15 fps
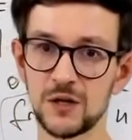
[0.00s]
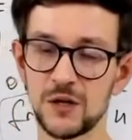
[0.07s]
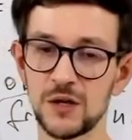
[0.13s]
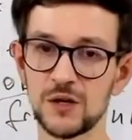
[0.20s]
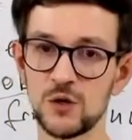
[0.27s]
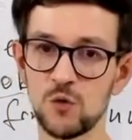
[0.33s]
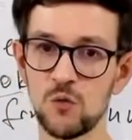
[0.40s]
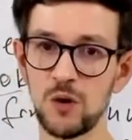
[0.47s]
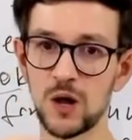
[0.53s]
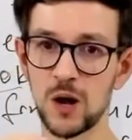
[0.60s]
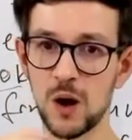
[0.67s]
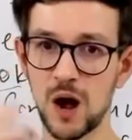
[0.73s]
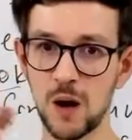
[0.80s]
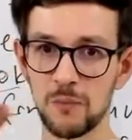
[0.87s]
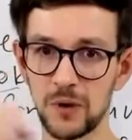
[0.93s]
that you
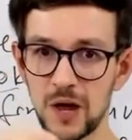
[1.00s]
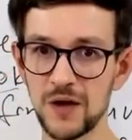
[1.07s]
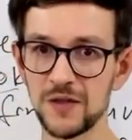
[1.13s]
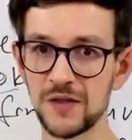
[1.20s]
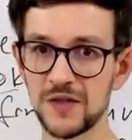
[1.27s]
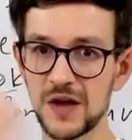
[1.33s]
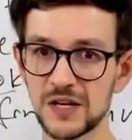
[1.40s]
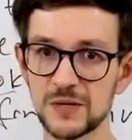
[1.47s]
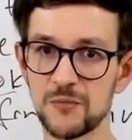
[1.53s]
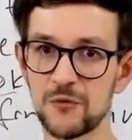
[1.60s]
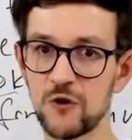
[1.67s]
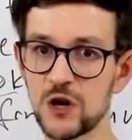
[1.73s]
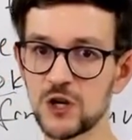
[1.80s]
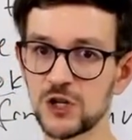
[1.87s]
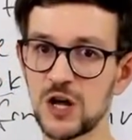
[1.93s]
will apply the next
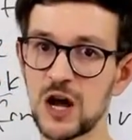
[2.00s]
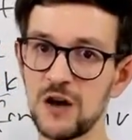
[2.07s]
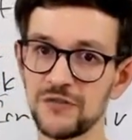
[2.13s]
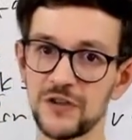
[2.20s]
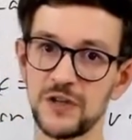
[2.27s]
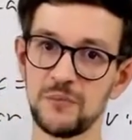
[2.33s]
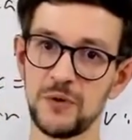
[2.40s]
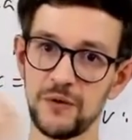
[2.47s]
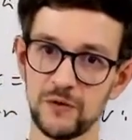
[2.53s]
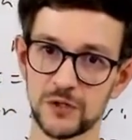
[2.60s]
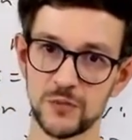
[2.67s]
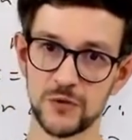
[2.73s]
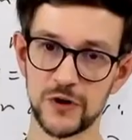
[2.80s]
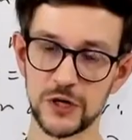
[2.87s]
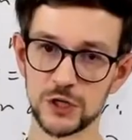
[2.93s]
operation after the
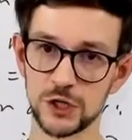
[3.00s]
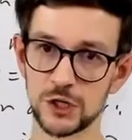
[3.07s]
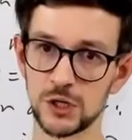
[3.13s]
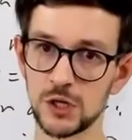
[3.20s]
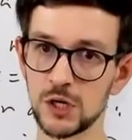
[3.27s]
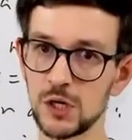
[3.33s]
previous operation.